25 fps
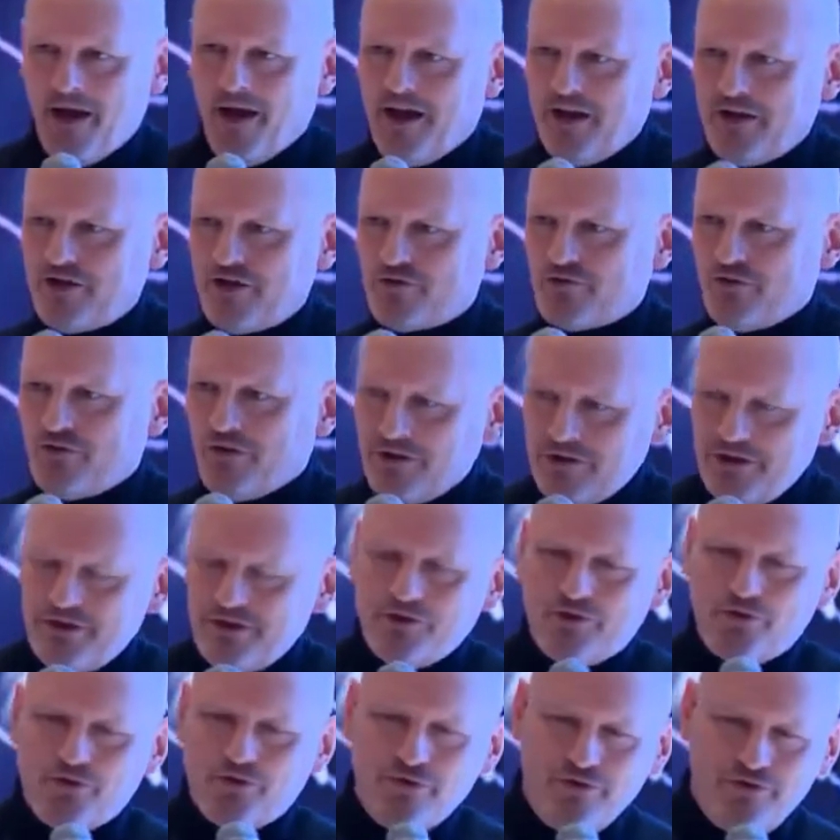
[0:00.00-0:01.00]
I strongly
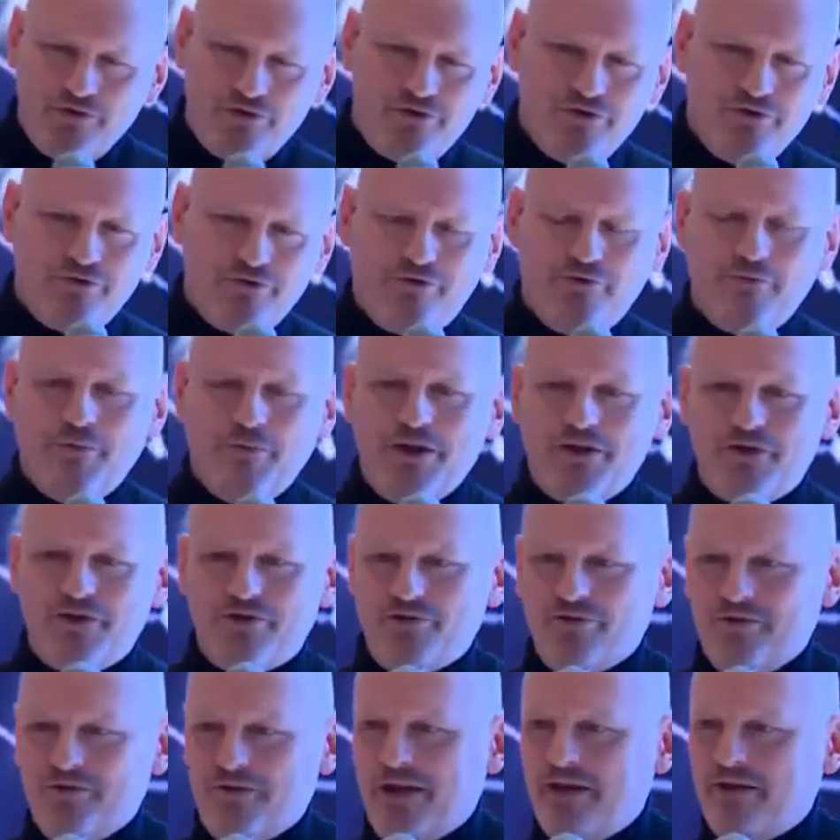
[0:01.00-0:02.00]
encourage you to make
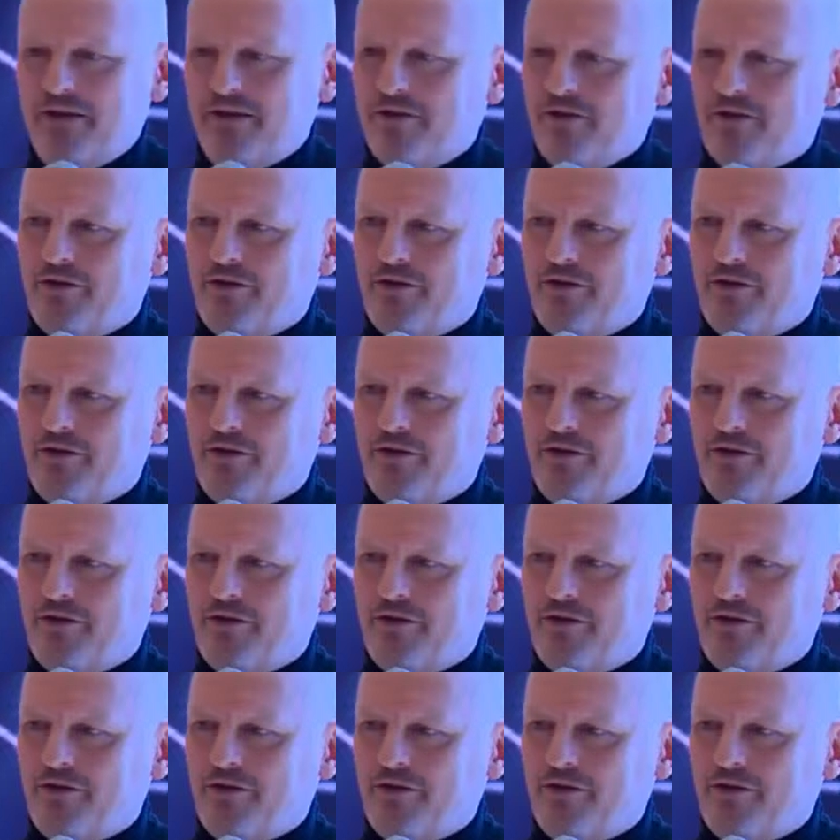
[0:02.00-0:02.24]
sure that